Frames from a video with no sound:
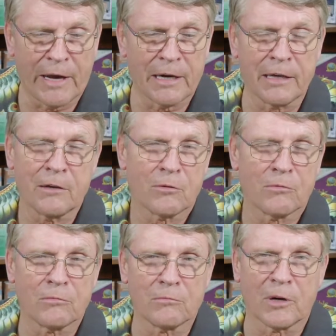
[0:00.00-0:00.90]
Finally,
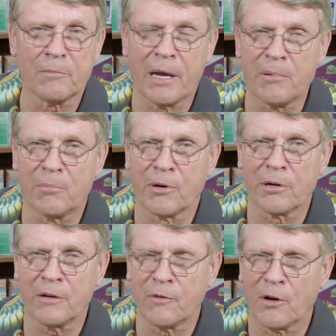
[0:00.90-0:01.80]
one baby
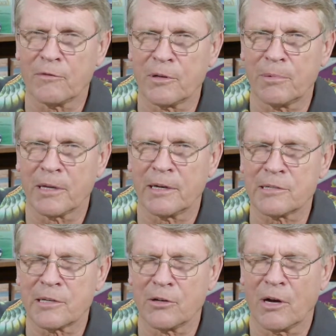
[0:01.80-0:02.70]
bird evolved the
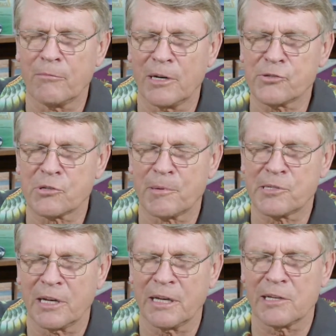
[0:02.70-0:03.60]
ability, said, I really should be
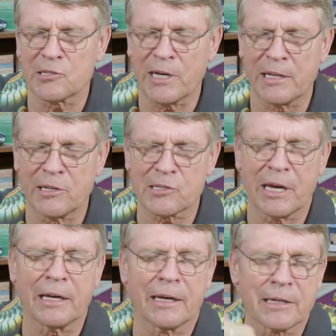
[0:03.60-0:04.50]
sitting inside this
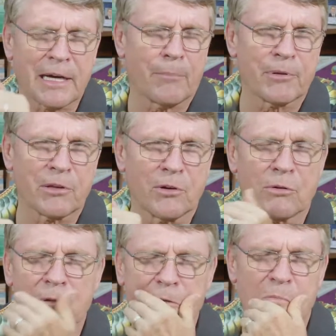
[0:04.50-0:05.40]
egg on top of the
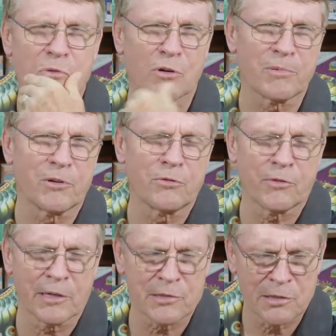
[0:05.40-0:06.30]
yolk to absorb the
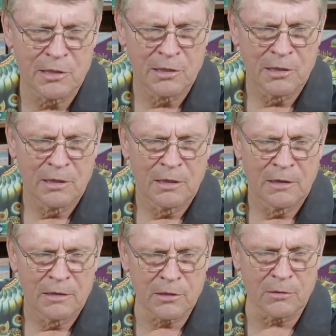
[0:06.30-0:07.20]
nutrients.
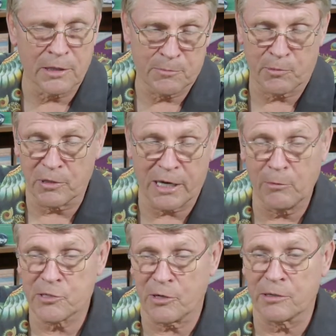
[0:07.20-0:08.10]
So the
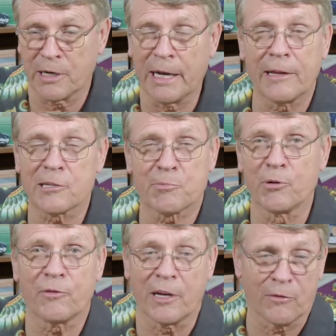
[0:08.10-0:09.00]
kiwis are here today. That's
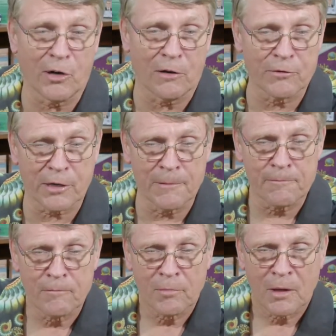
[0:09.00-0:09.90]
proof they evolved, okay?
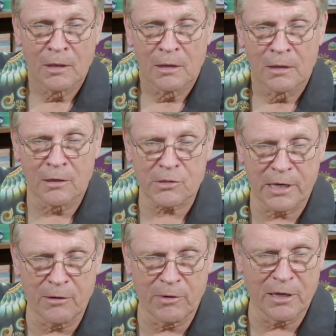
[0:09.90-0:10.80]
There's
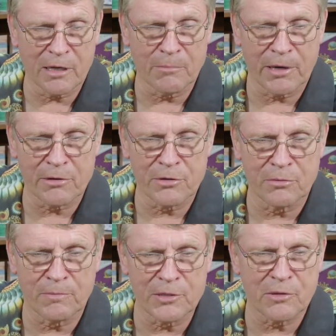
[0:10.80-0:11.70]
kiwi compared to
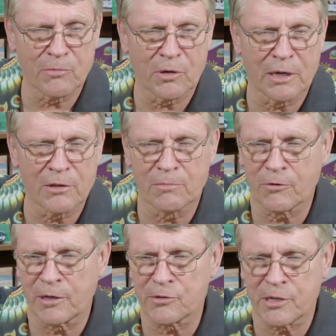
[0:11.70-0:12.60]
a bunch of more other
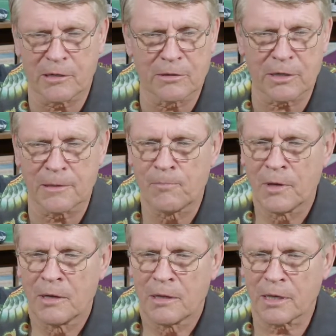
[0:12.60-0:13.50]
critters there. Okay,
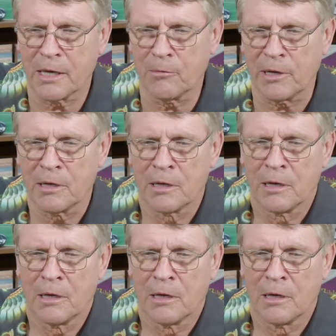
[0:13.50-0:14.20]
the kiwi.